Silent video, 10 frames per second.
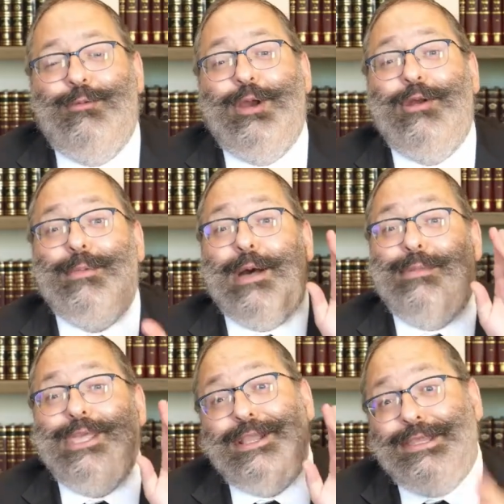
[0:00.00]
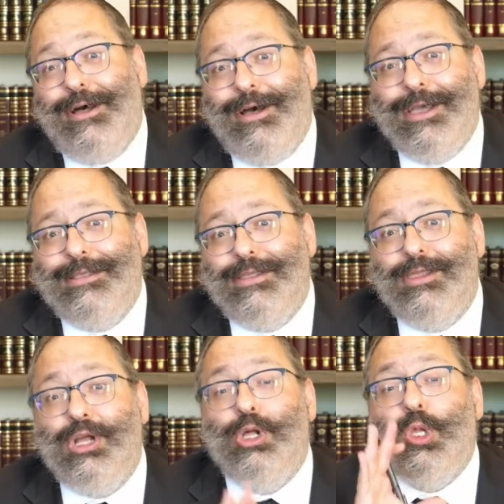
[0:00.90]
where Ram Gamliel died,
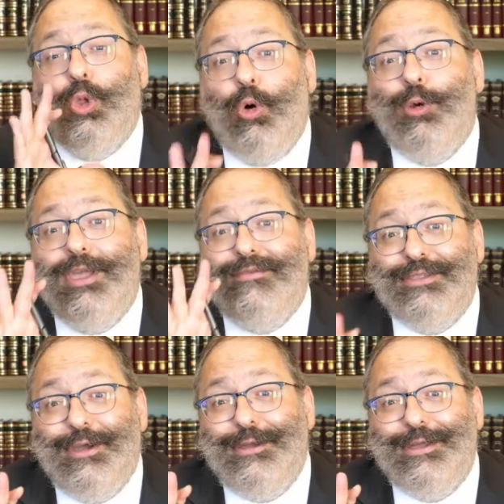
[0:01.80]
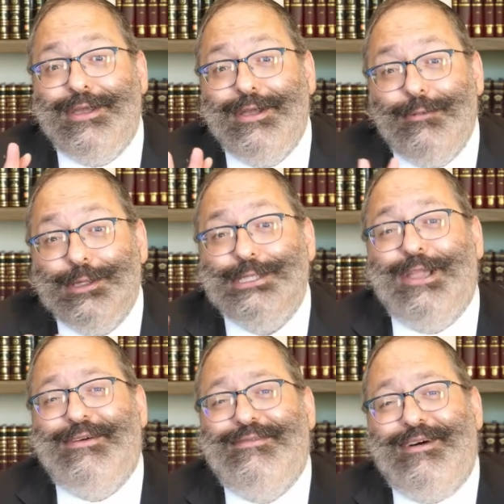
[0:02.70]
the glory of Torah was
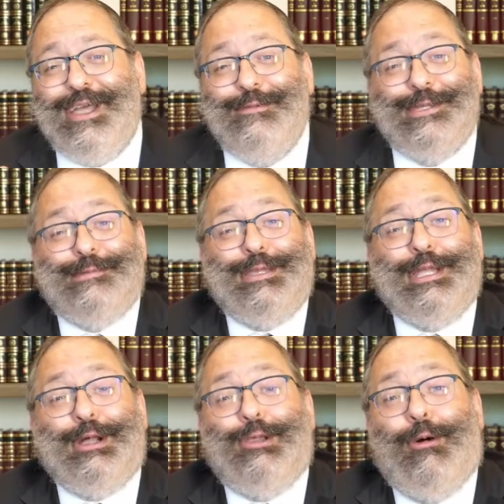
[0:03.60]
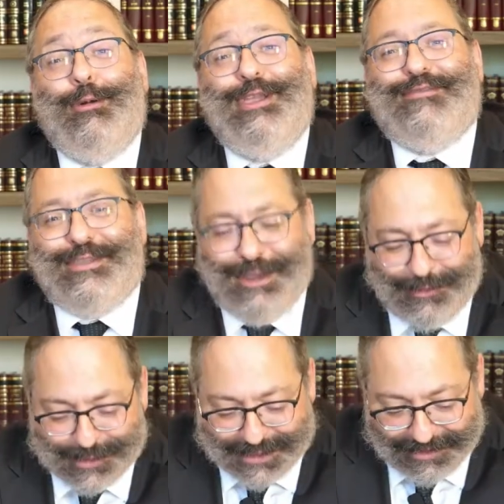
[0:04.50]
nullified. What does it mean? The glory of
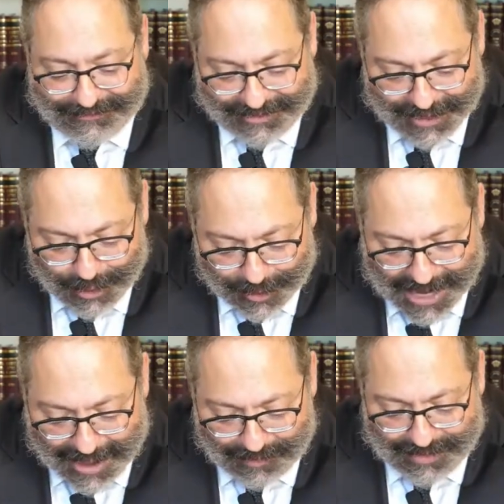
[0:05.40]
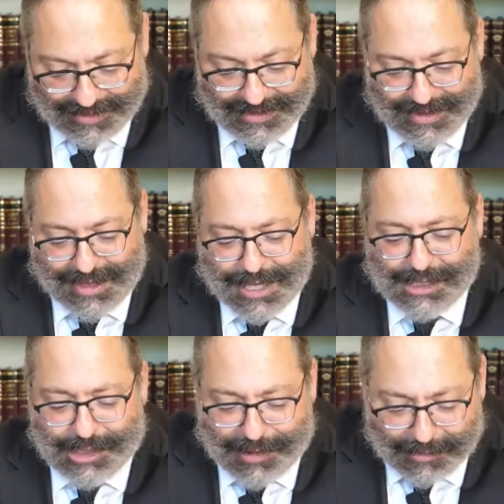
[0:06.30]
Torah was nullified. What happened?
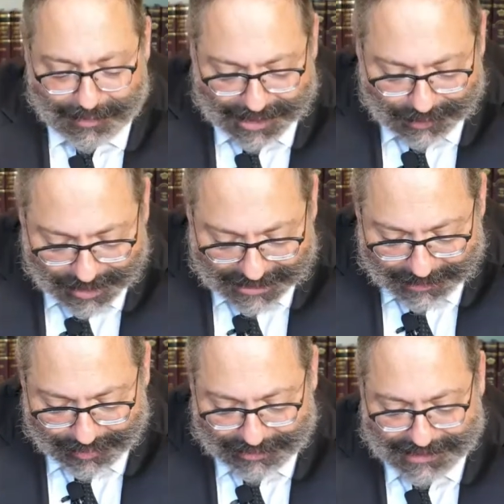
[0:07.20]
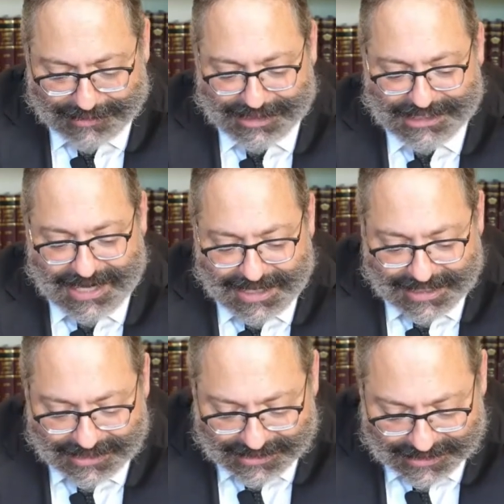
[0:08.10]
So the Rambam explains in Pirush
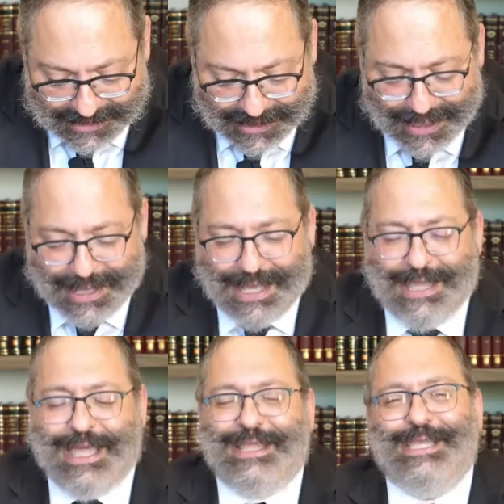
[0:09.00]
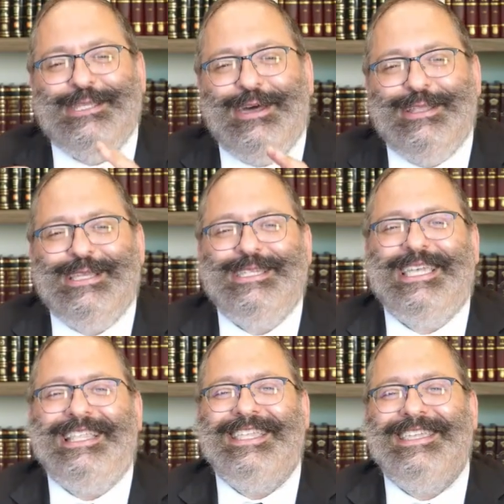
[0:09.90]
HaMishnayis that they started to
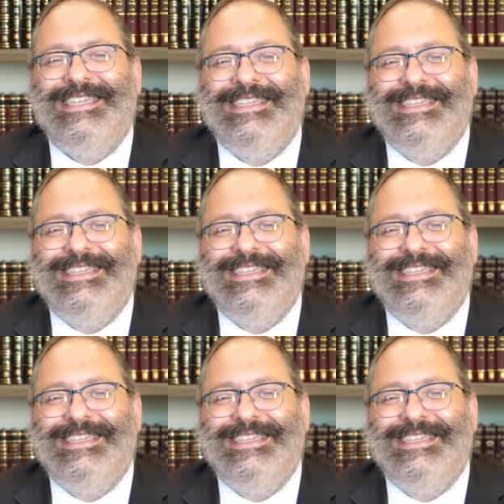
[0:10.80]
sit.